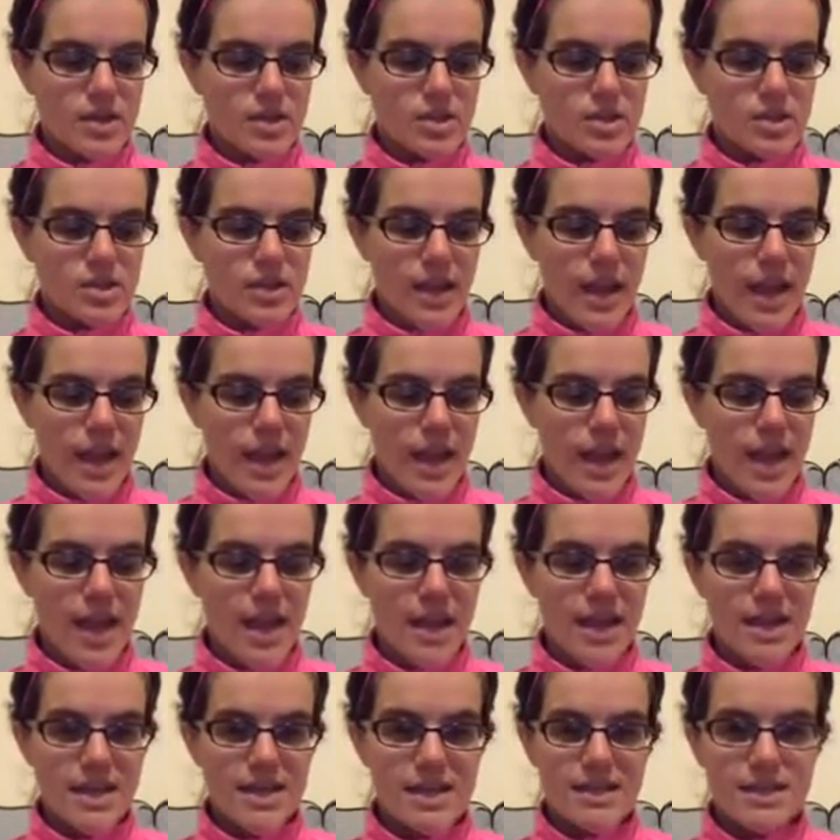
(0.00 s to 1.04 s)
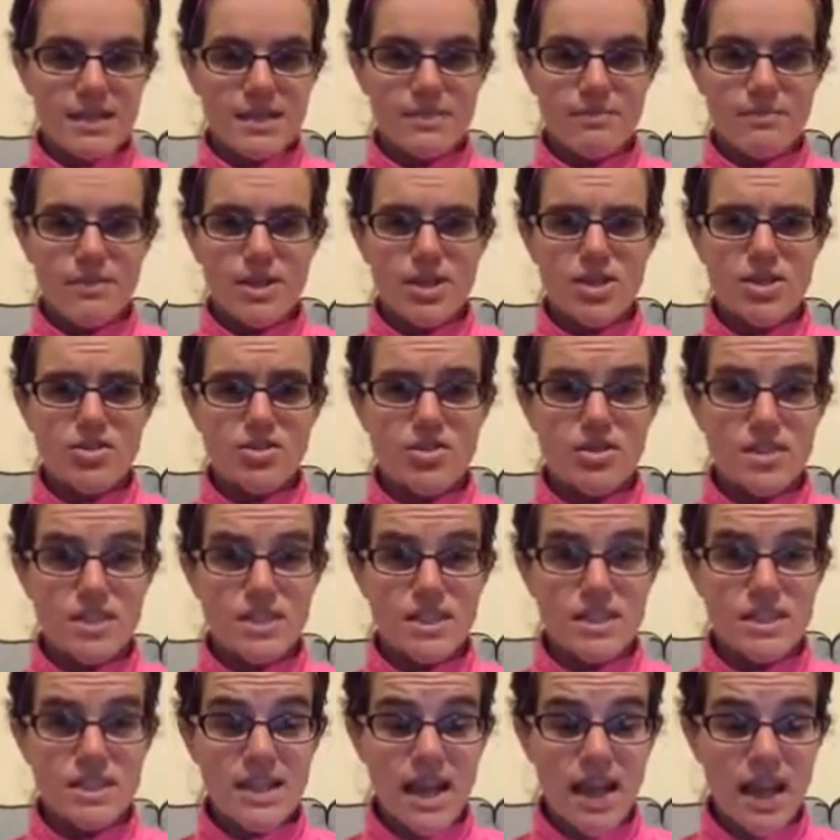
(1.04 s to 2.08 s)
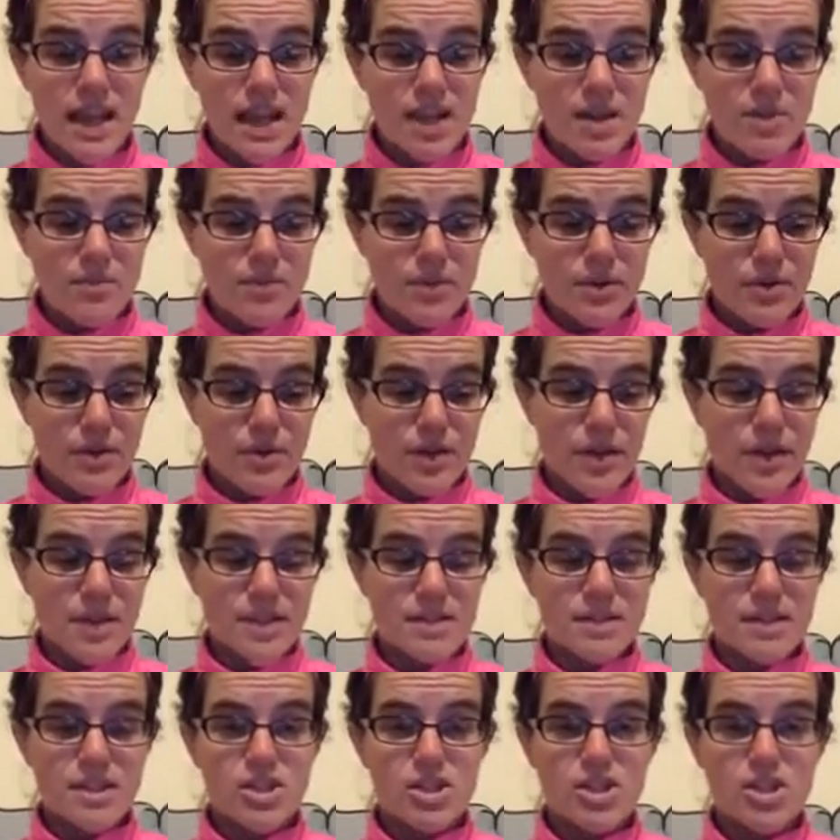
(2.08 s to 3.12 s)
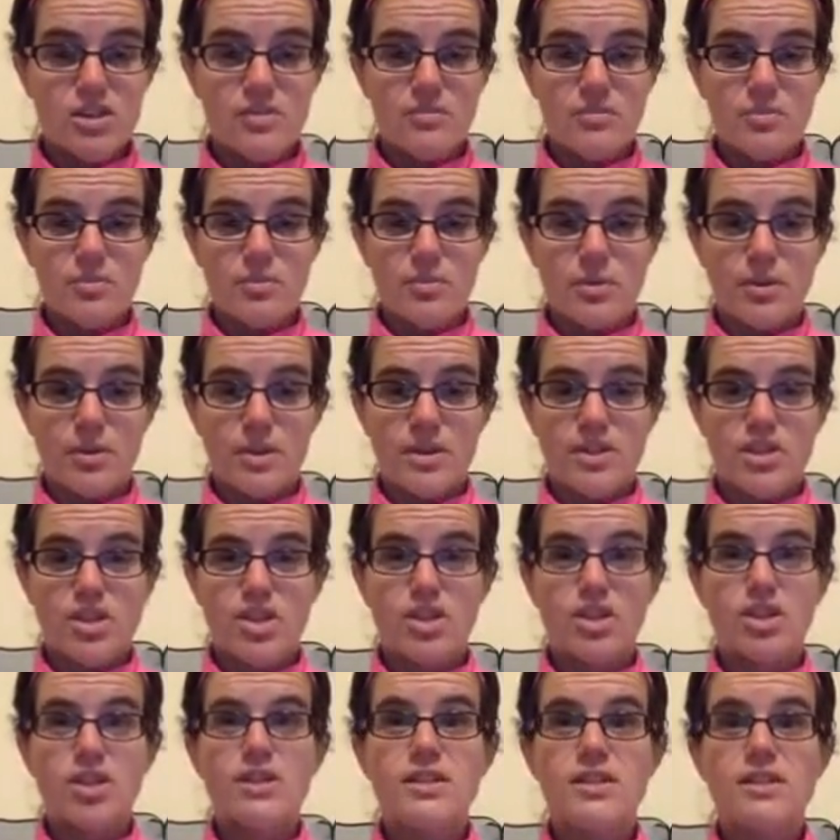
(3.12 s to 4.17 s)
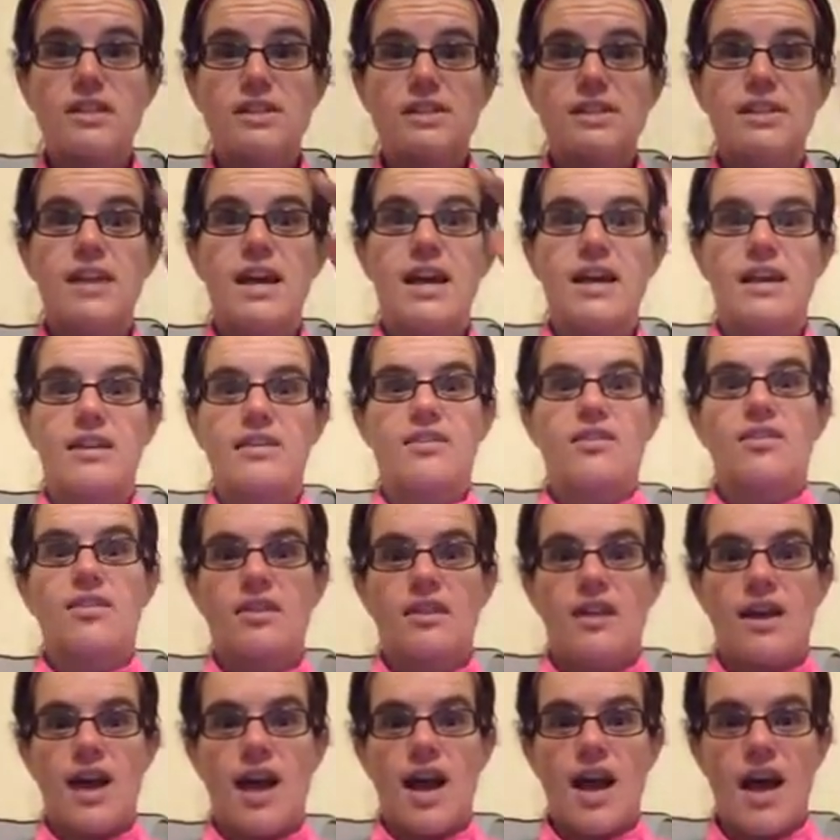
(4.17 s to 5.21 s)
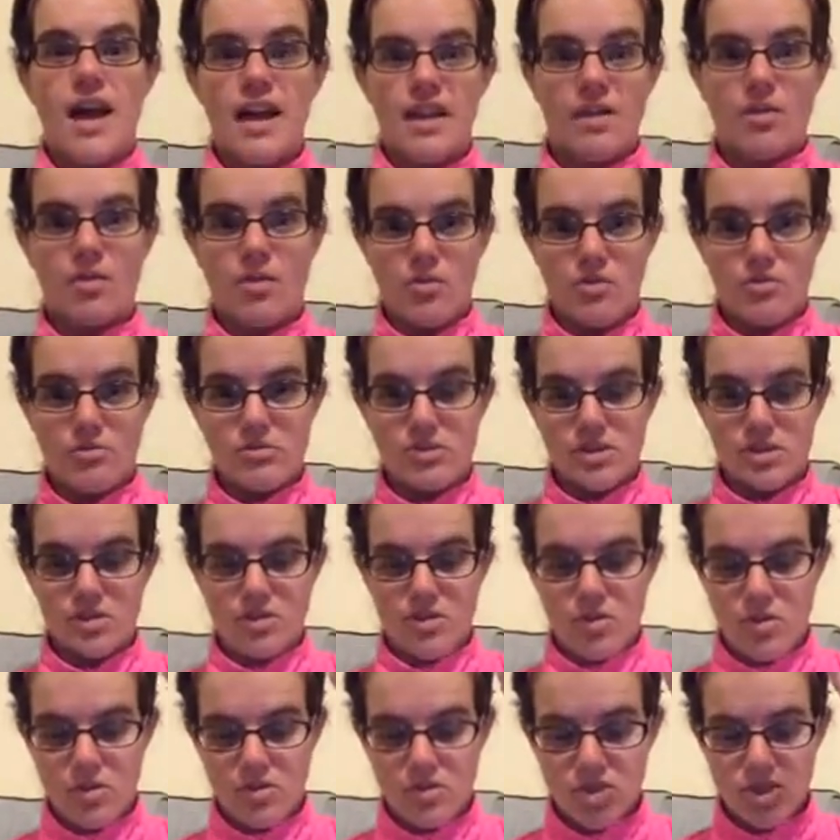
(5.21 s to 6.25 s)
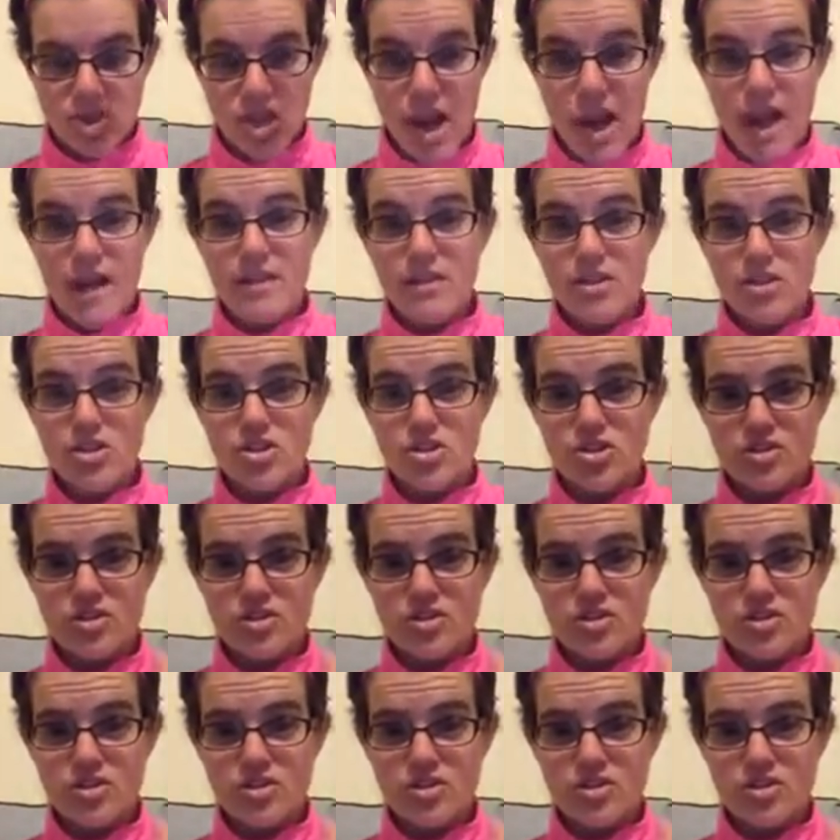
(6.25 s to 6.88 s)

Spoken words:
So the A is make sure it's attainable and it's achievable. It's good to set high goals, challenge